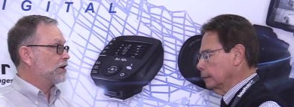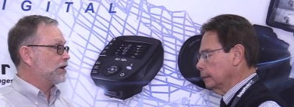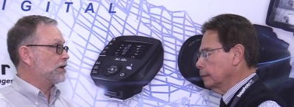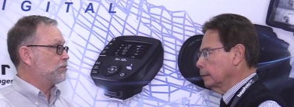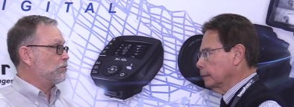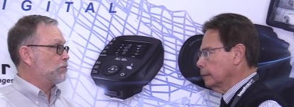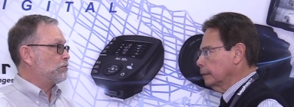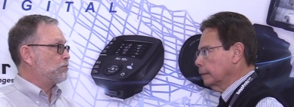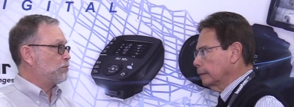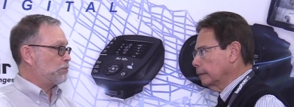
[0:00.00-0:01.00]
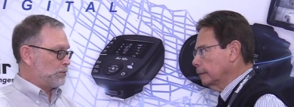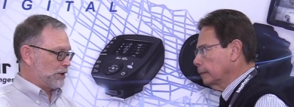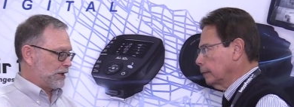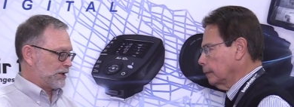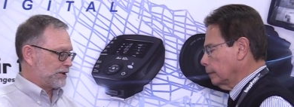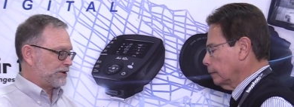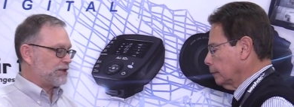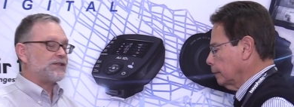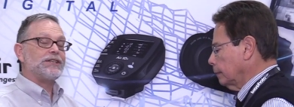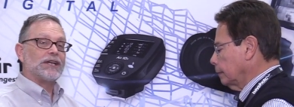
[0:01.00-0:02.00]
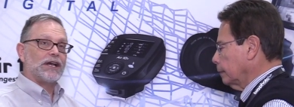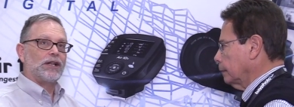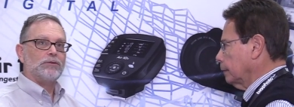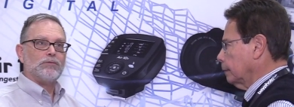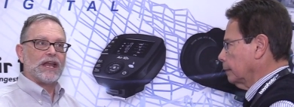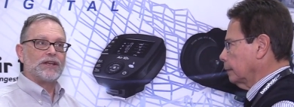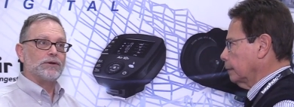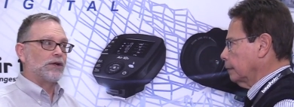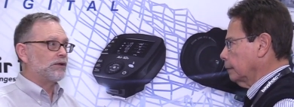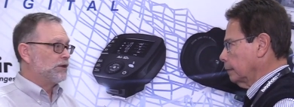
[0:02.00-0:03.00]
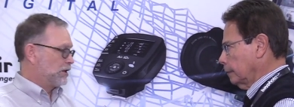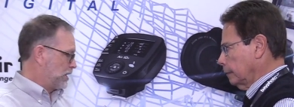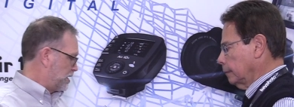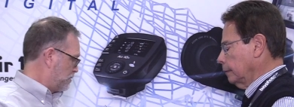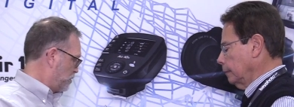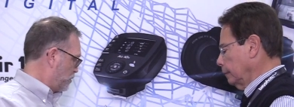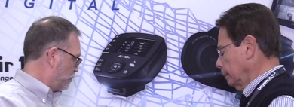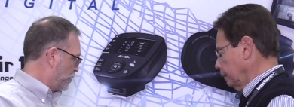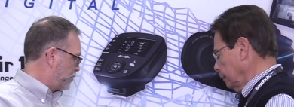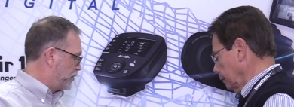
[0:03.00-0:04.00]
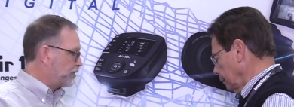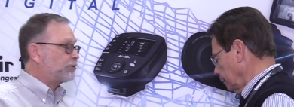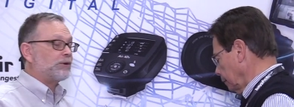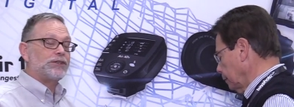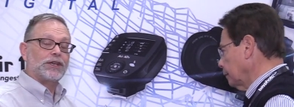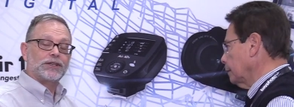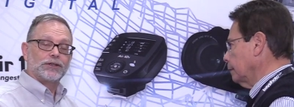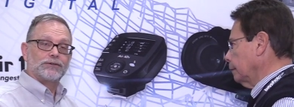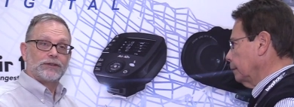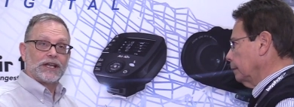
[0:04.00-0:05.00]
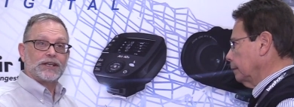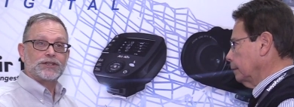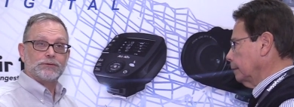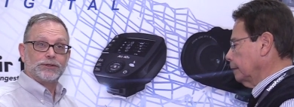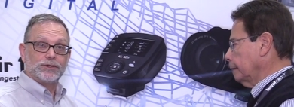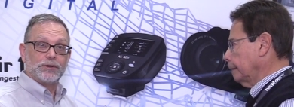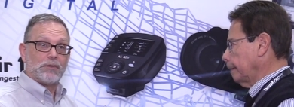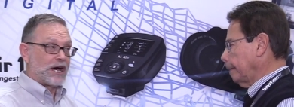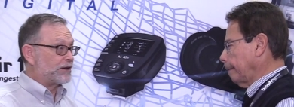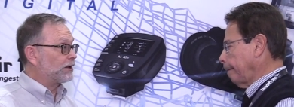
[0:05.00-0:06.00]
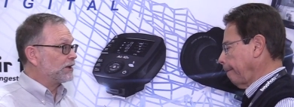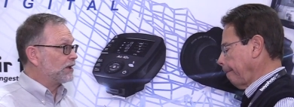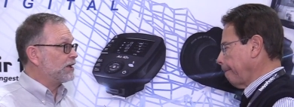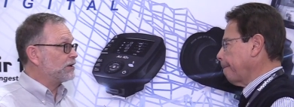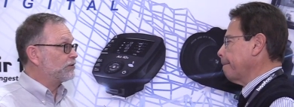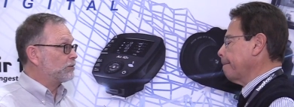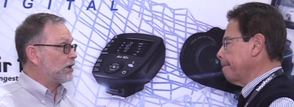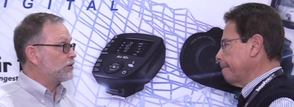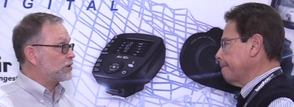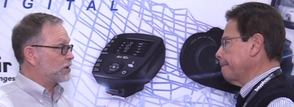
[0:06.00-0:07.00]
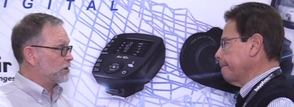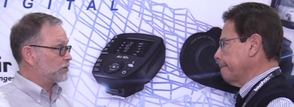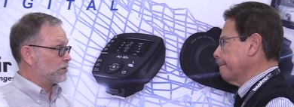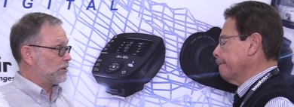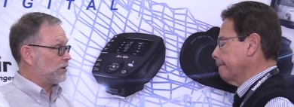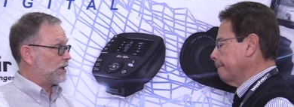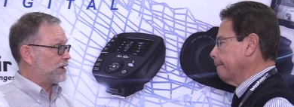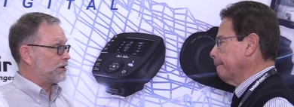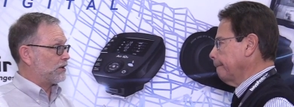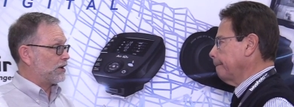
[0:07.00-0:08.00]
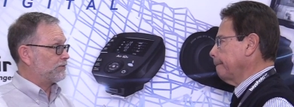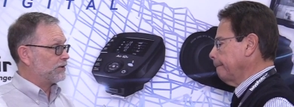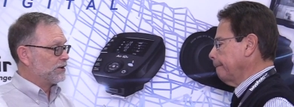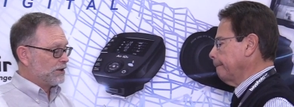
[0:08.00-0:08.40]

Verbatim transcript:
Speaker 1: uh, uh TTL, manual, um, with this particular flash, it will do the modeling light as well. You can control on and off.